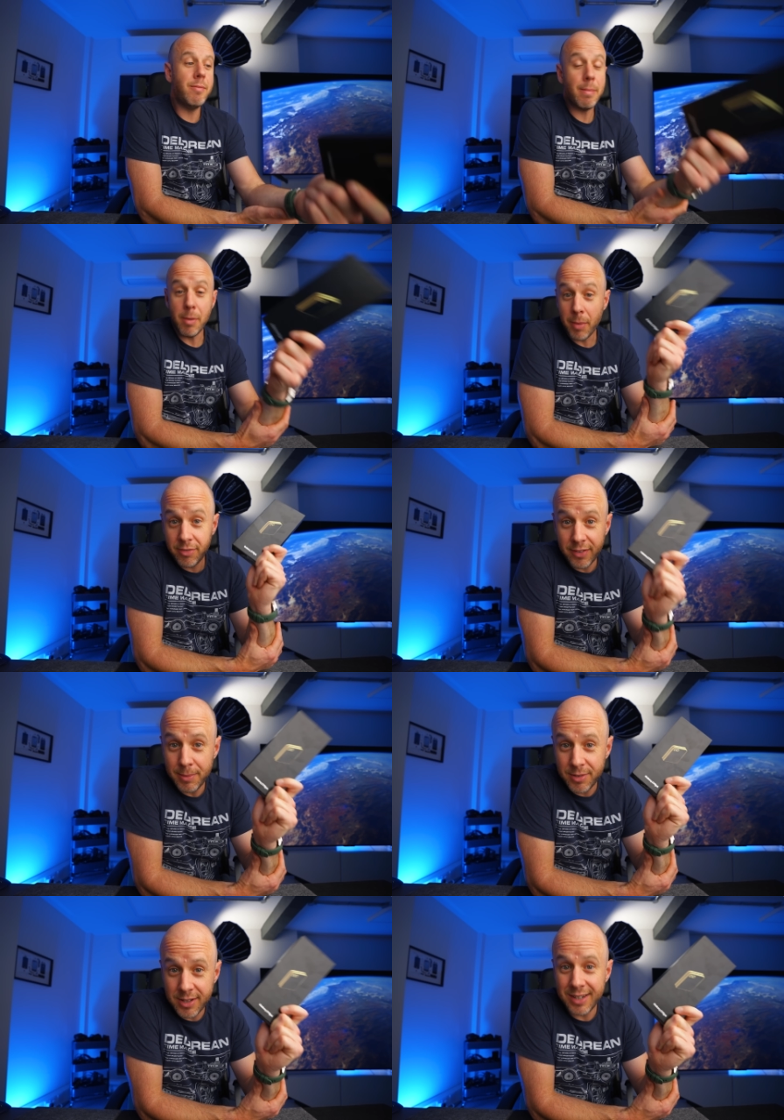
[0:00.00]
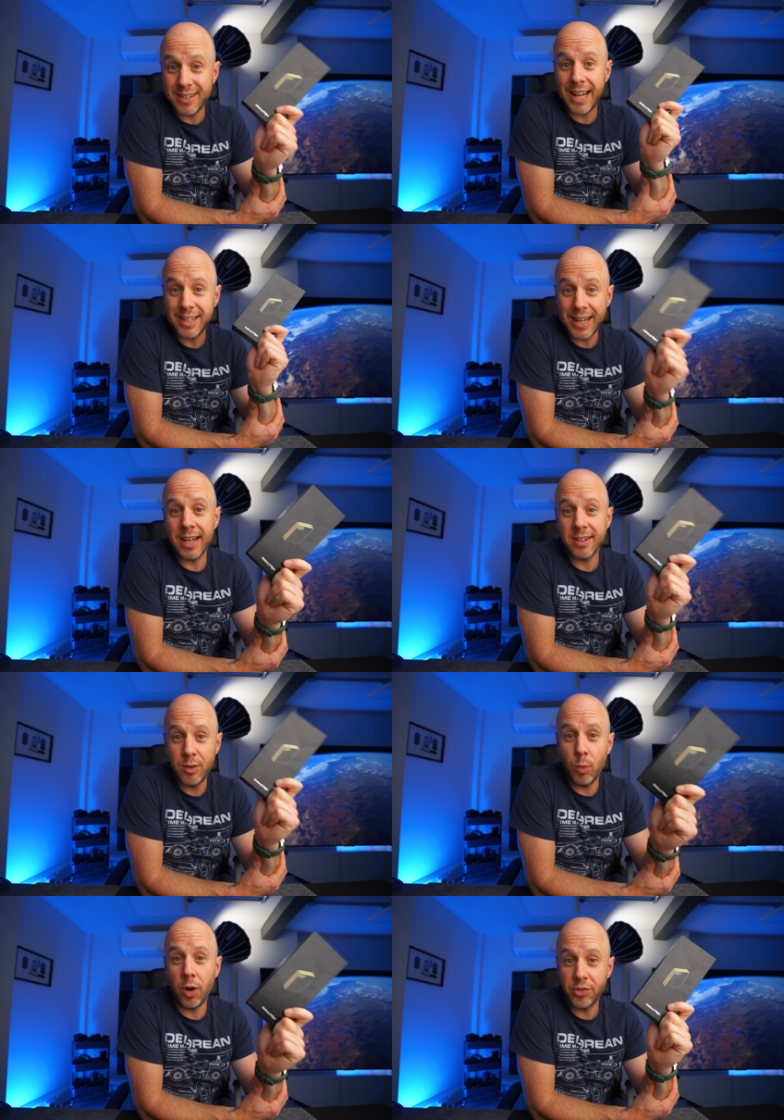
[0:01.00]
Remember, my Flip 6 and
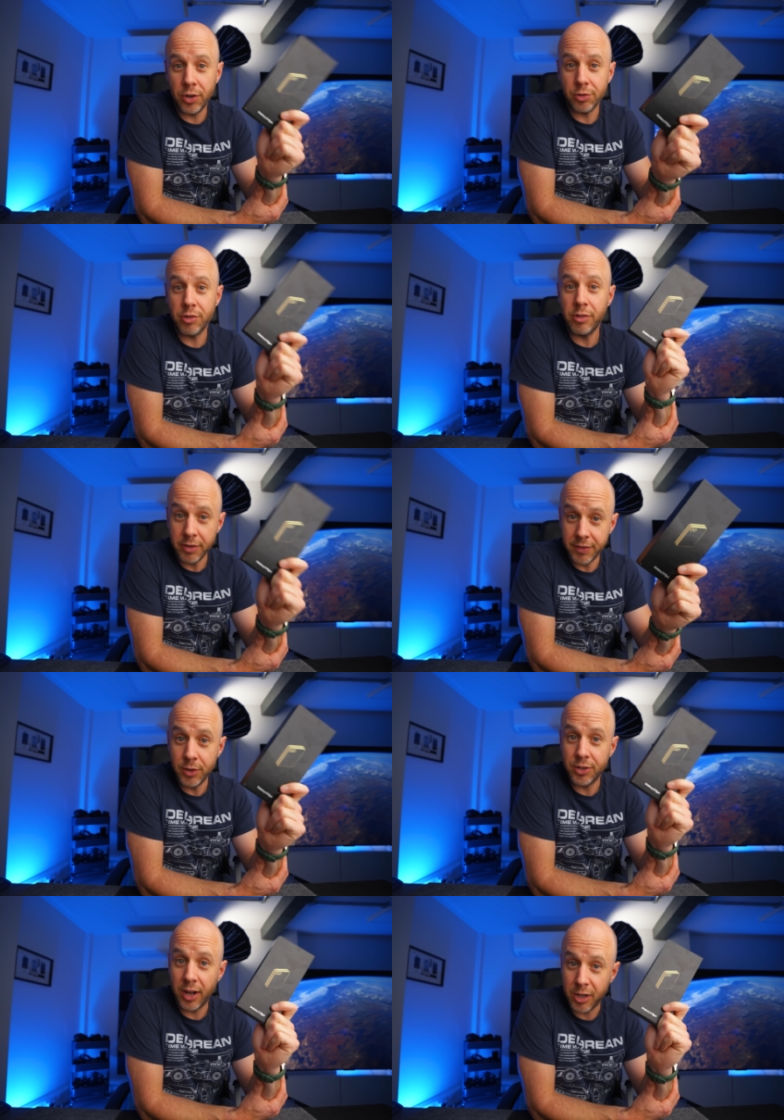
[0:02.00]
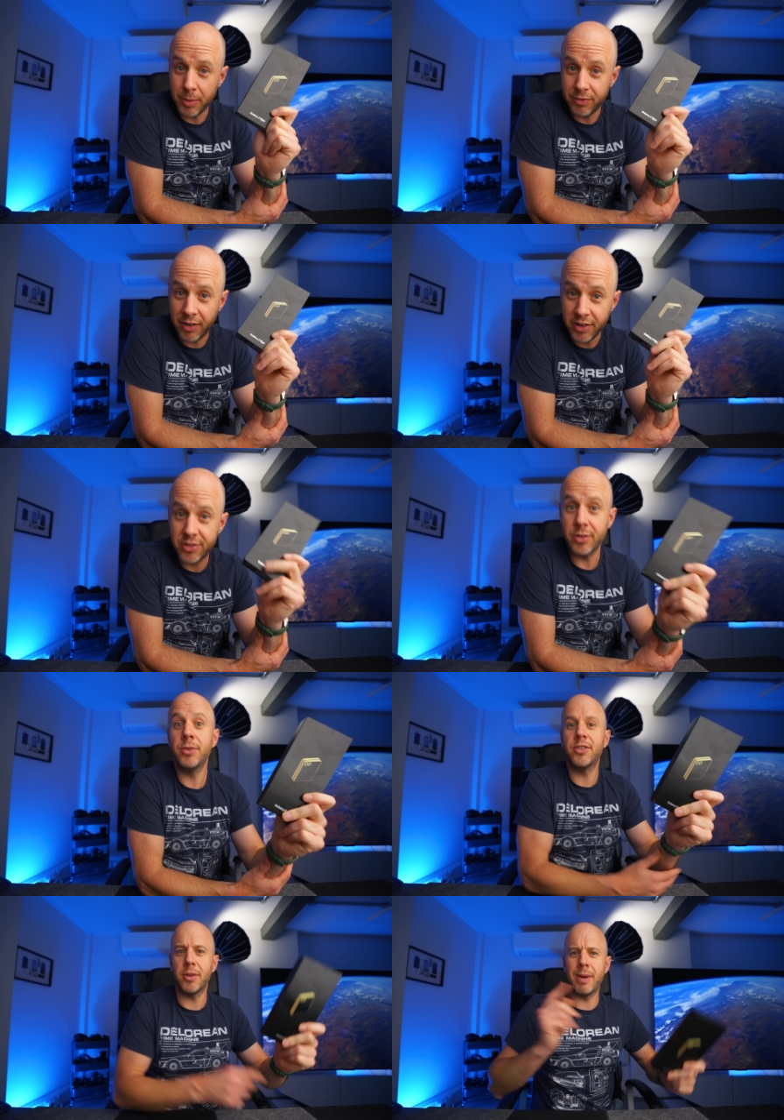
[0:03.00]
Galaxy Watch Ultra reviews are coming very
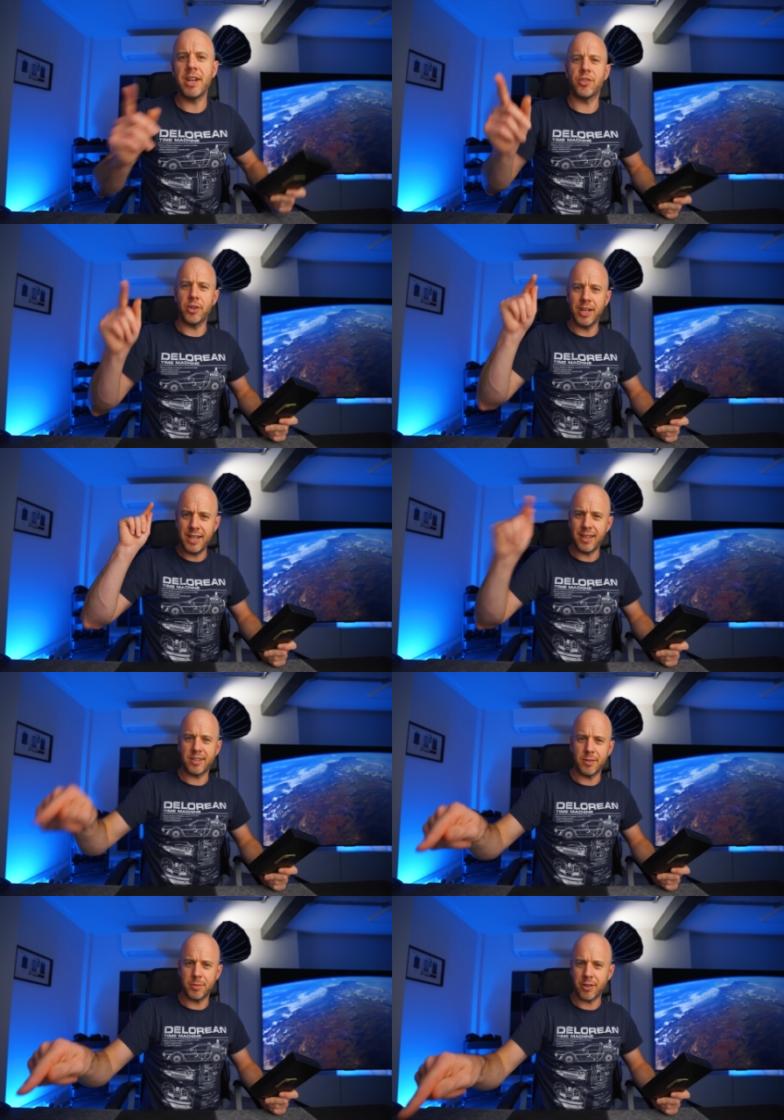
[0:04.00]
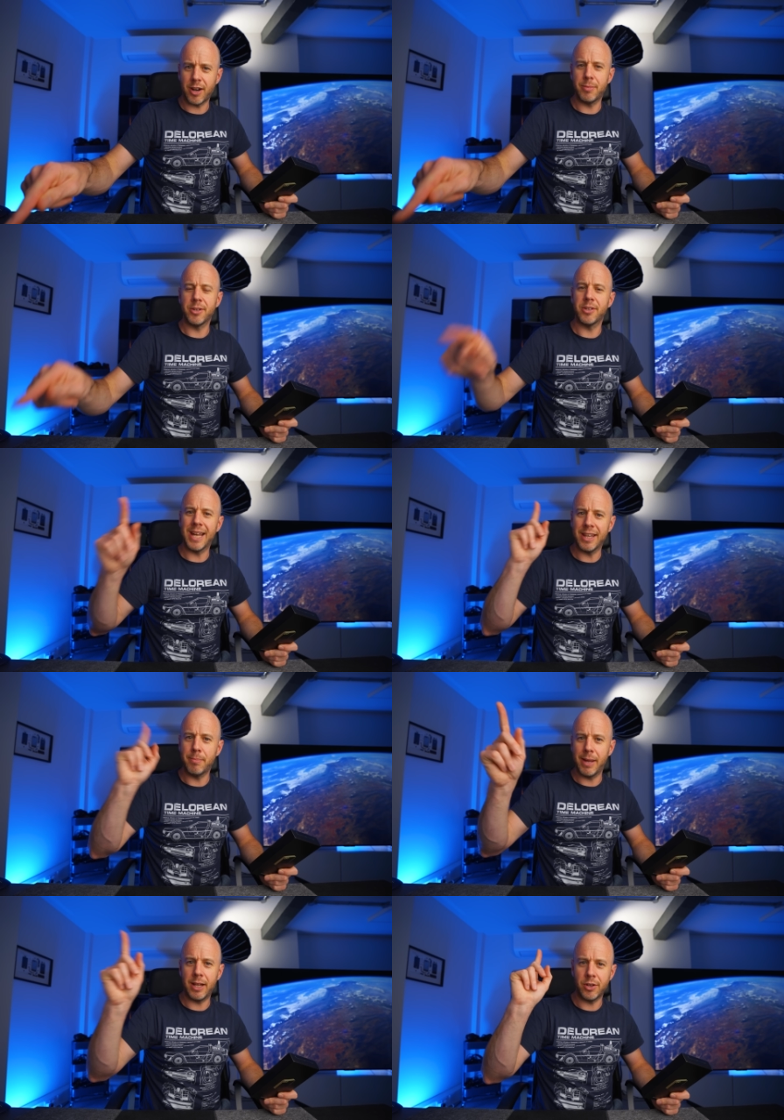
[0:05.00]
soon. So make sure you hit that subscribe button and the
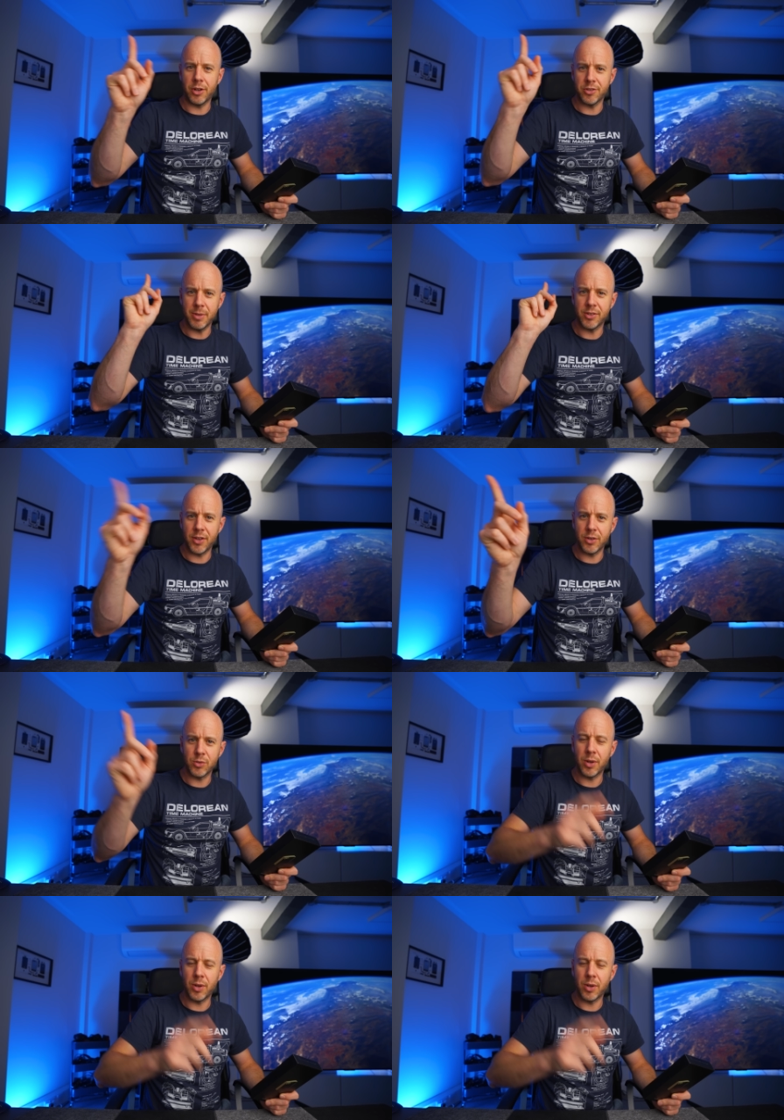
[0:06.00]
bell not to miss those